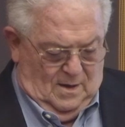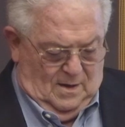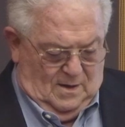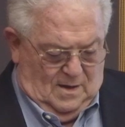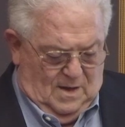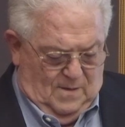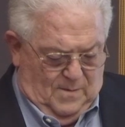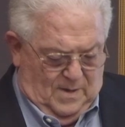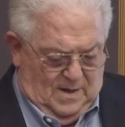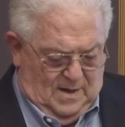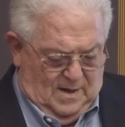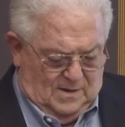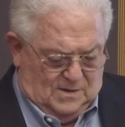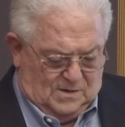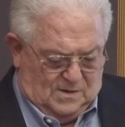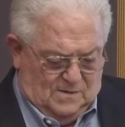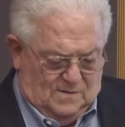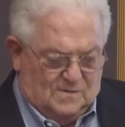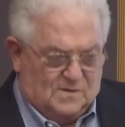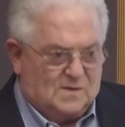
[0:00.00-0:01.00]
keeping
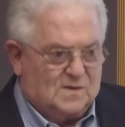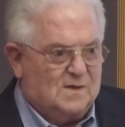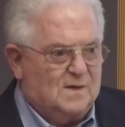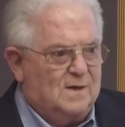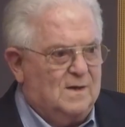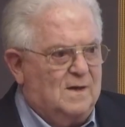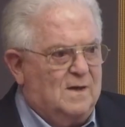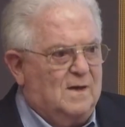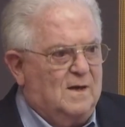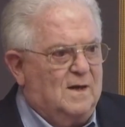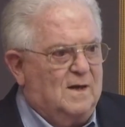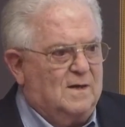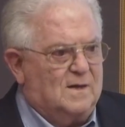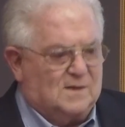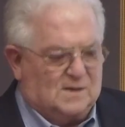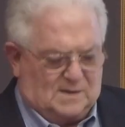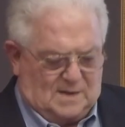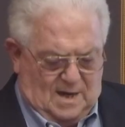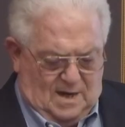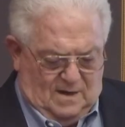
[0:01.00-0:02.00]
issues in a
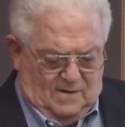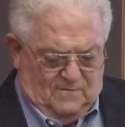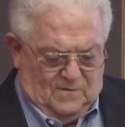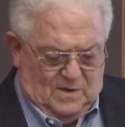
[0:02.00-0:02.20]
state of